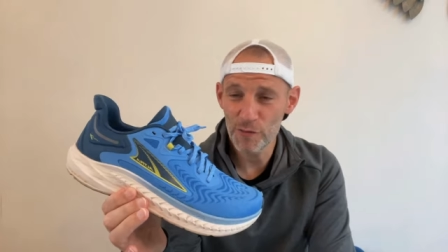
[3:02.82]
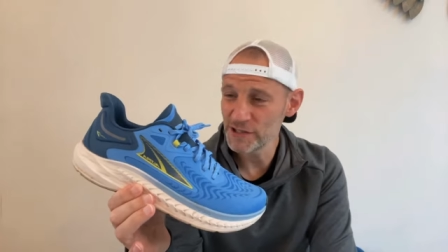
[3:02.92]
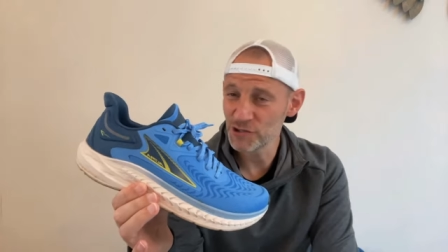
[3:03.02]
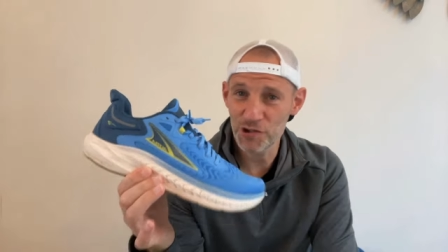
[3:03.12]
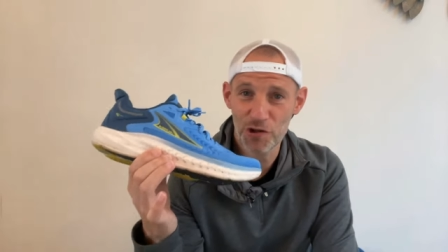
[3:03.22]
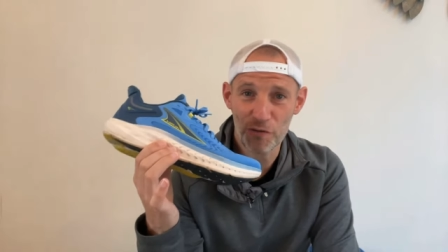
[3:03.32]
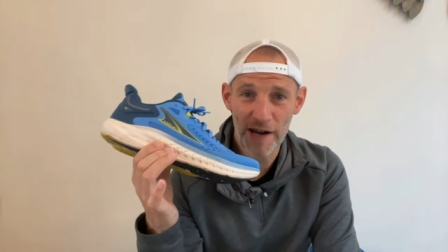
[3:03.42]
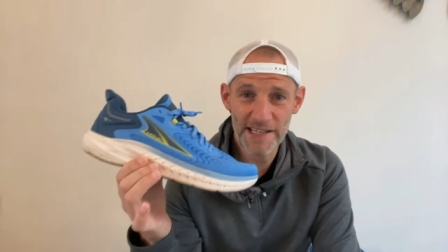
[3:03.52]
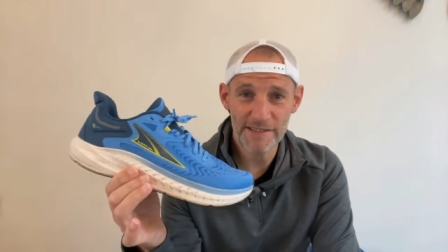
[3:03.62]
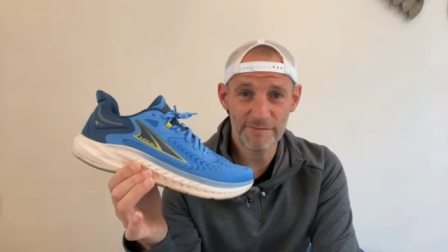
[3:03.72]
is
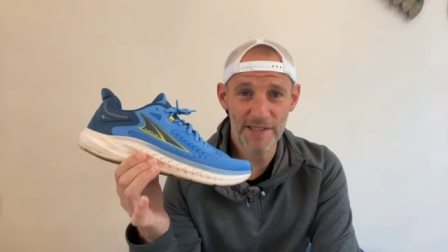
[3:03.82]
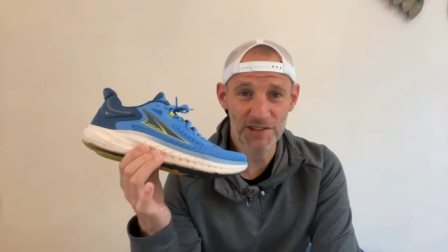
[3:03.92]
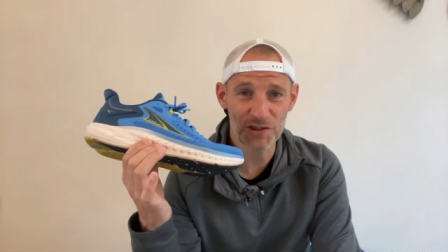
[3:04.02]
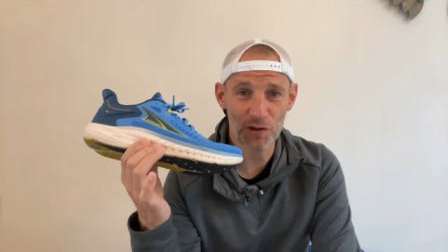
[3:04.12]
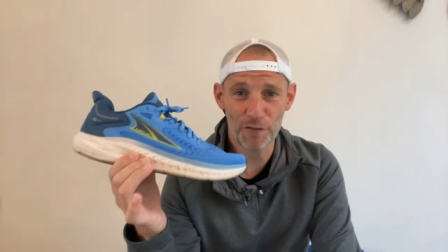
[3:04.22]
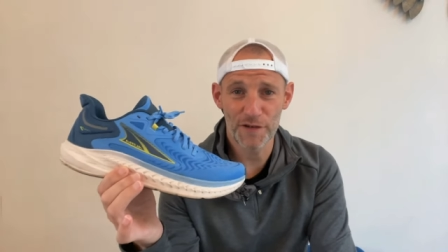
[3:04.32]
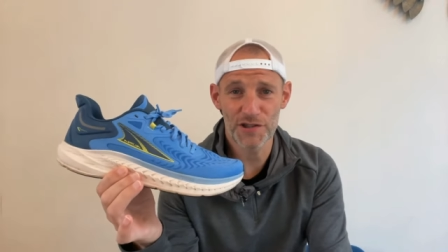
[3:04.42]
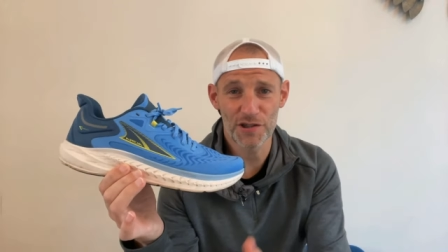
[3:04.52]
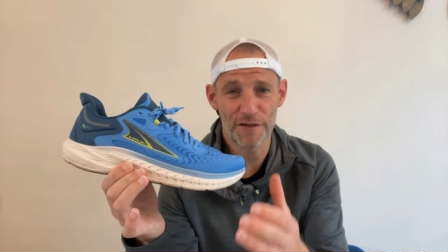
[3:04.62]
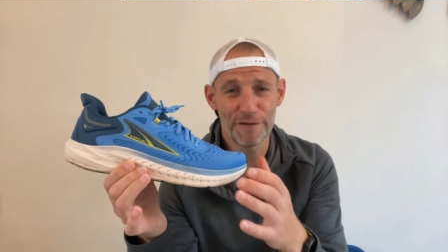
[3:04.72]
great. There's a
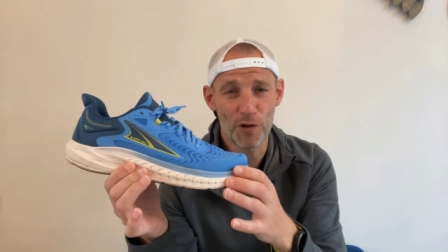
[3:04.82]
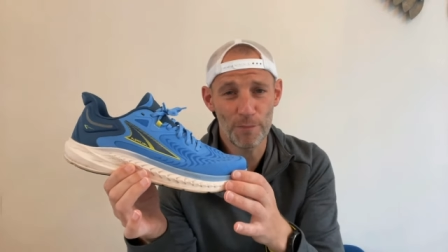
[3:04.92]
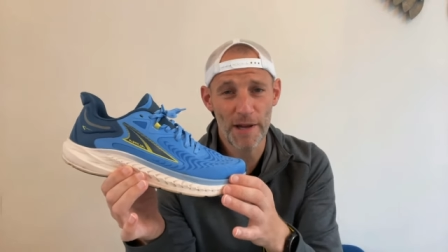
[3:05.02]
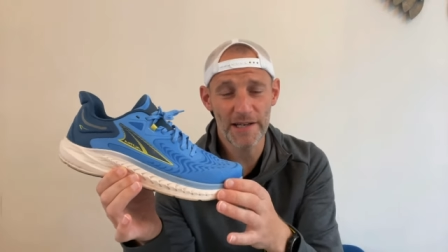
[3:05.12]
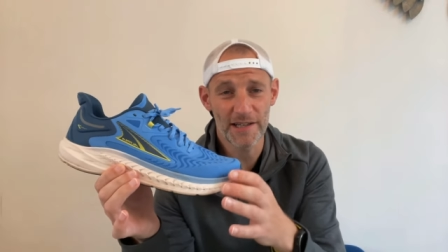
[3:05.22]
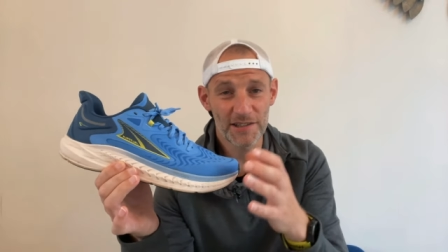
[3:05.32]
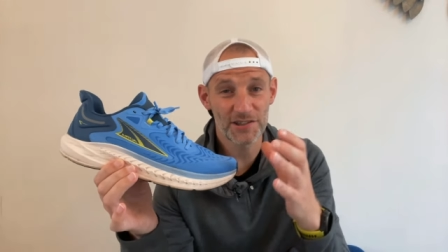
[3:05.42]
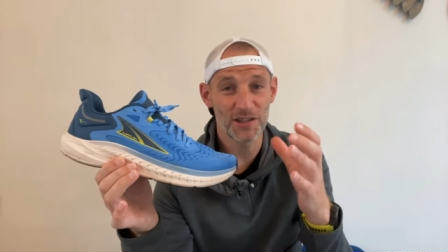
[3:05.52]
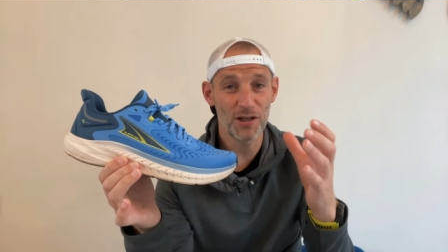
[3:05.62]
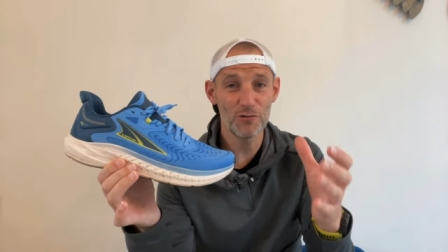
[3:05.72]
softness to the footbed and a
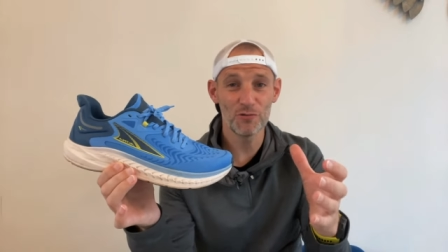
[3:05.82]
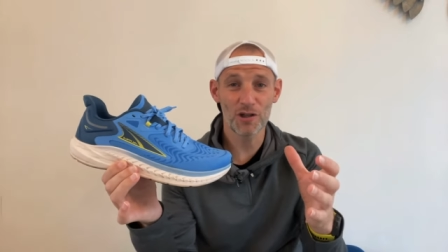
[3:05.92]
saloon